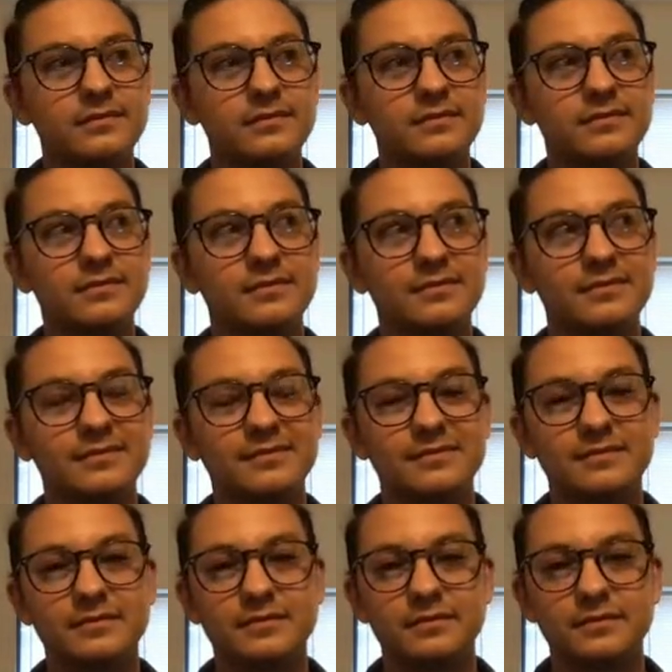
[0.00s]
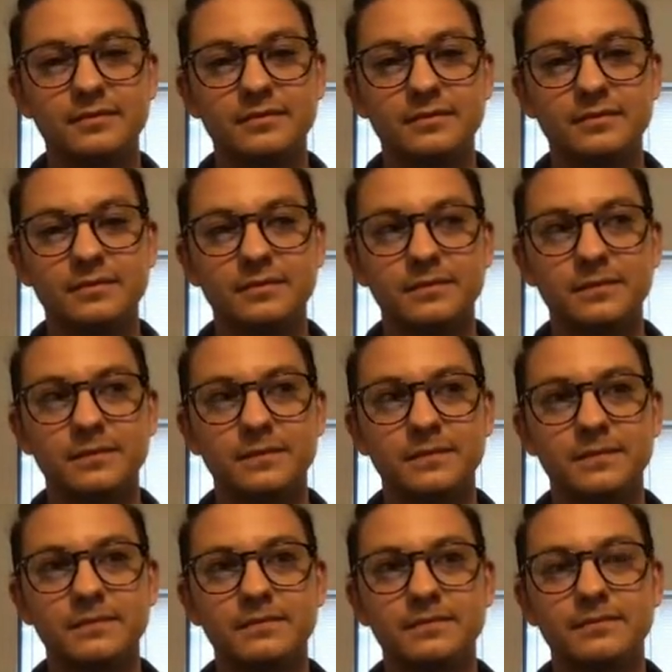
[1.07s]

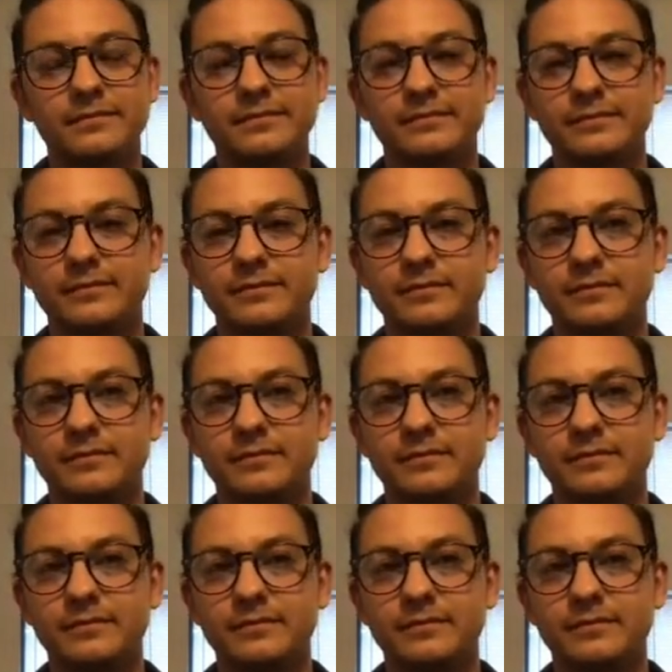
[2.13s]
(silent)